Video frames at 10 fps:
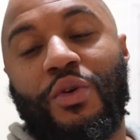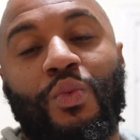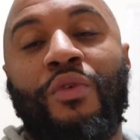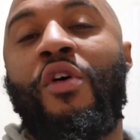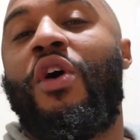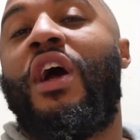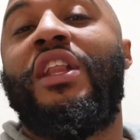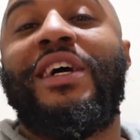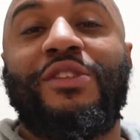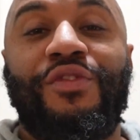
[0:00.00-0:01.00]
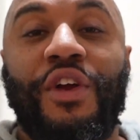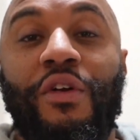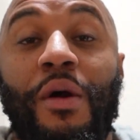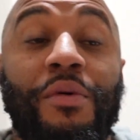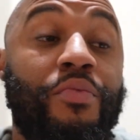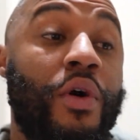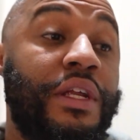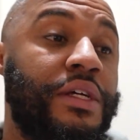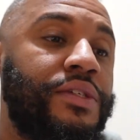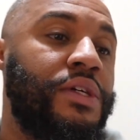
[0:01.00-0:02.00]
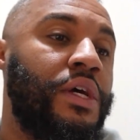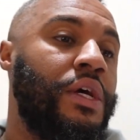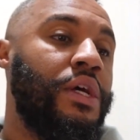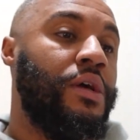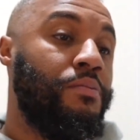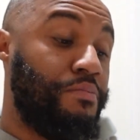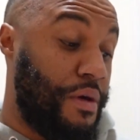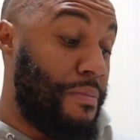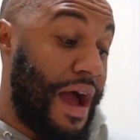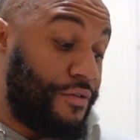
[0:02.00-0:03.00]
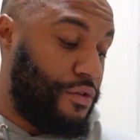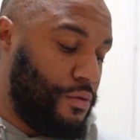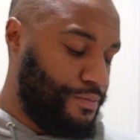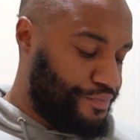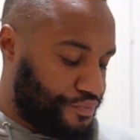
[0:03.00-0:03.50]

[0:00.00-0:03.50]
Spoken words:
We've all got a lot to figure out. But point is, be mindful